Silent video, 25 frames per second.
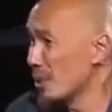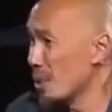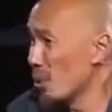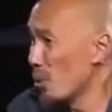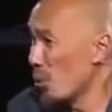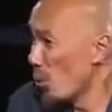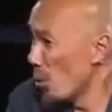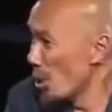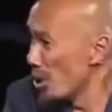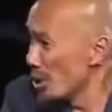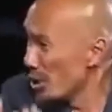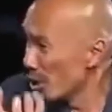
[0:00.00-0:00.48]

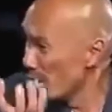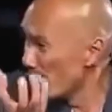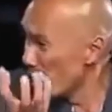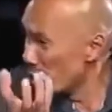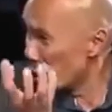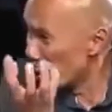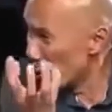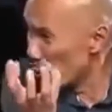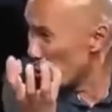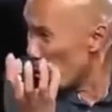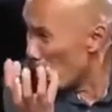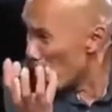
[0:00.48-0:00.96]
what are you going to
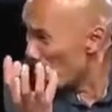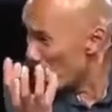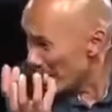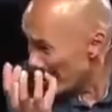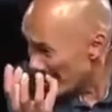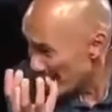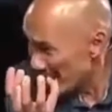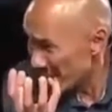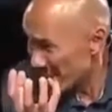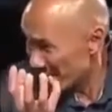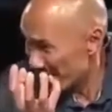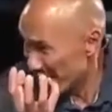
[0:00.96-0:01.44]
do
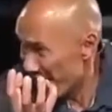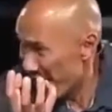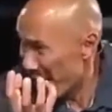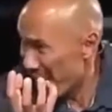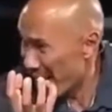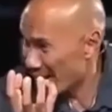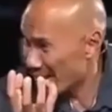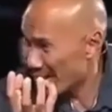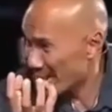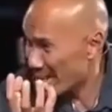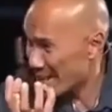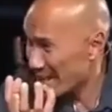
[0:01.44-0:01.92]
amidst
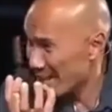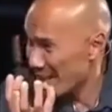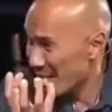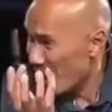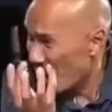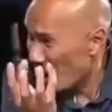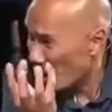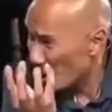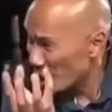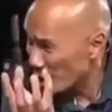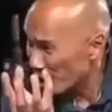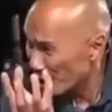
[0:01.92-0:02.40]
that?
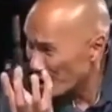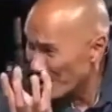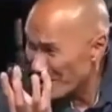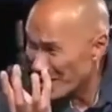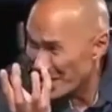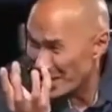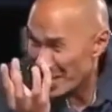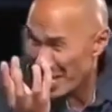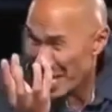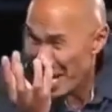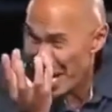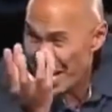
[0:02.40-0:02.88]
Are you going to
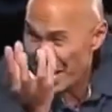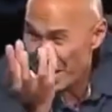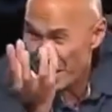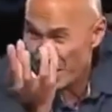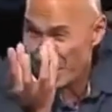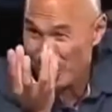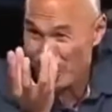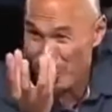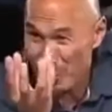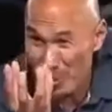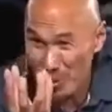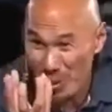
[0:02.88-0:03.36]
stay the
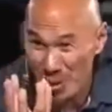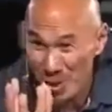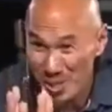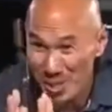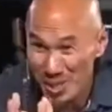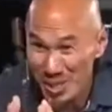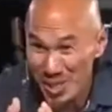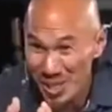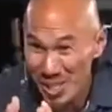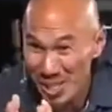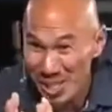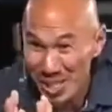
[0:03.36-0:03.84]
course? Are
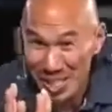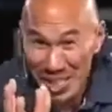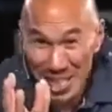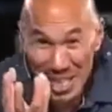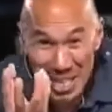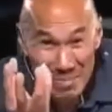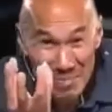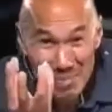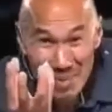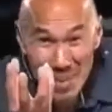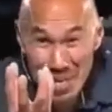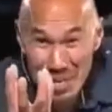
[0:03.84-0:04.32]
you going to
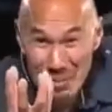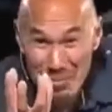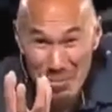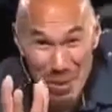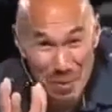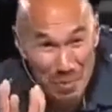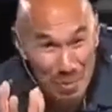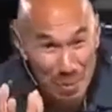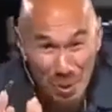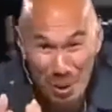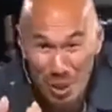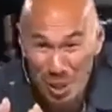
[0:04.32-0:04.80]
keep these
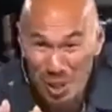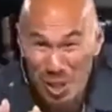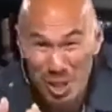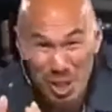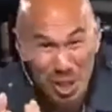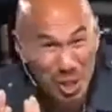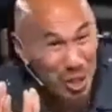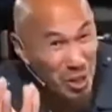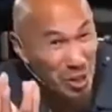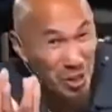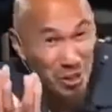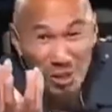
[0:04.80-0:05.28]
people
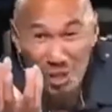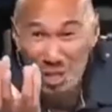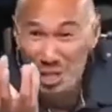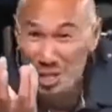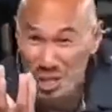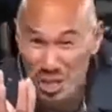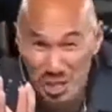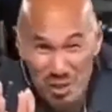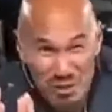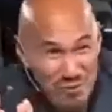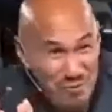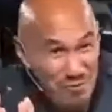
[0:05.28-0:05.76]

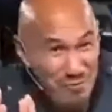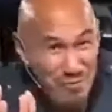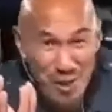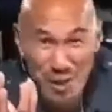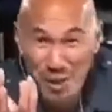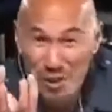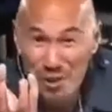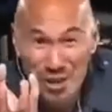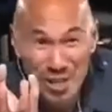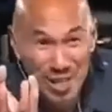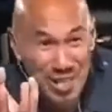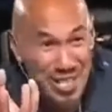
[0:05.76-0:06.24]
encouraged and
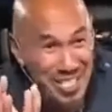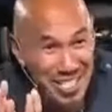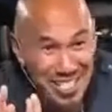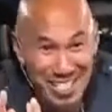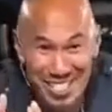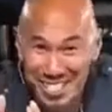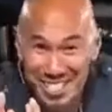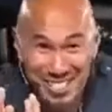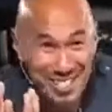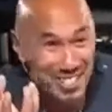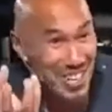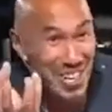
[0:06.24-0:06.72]
focused
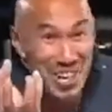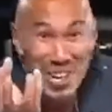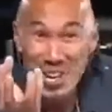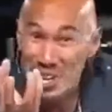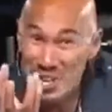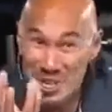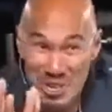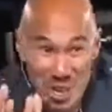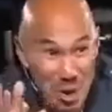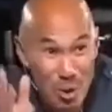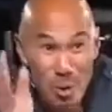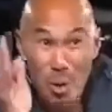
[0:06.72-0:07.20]
and go,
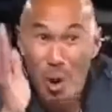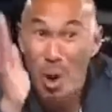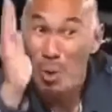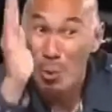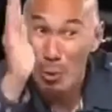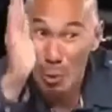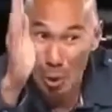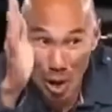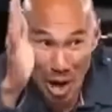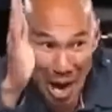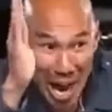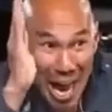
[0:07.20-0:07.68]
no,
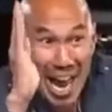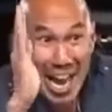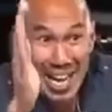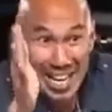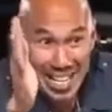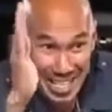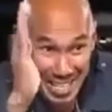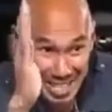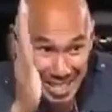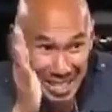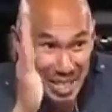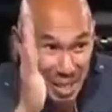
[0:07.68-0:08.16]
we're
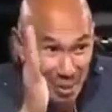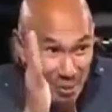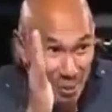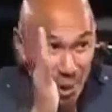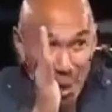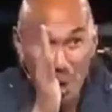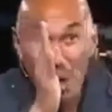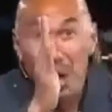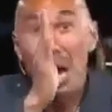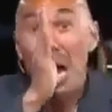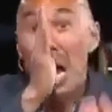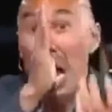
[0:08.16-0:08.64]
heading
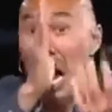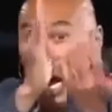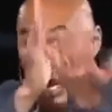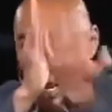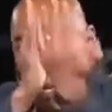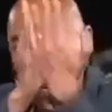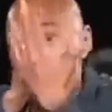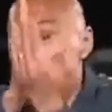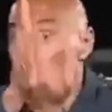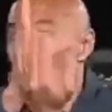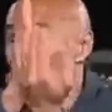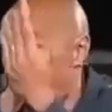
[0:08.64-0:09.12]
somewhere. I
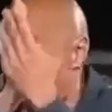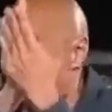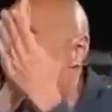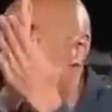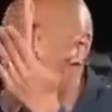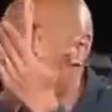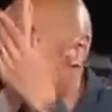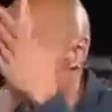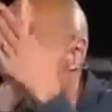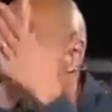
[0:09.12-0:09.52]
know right now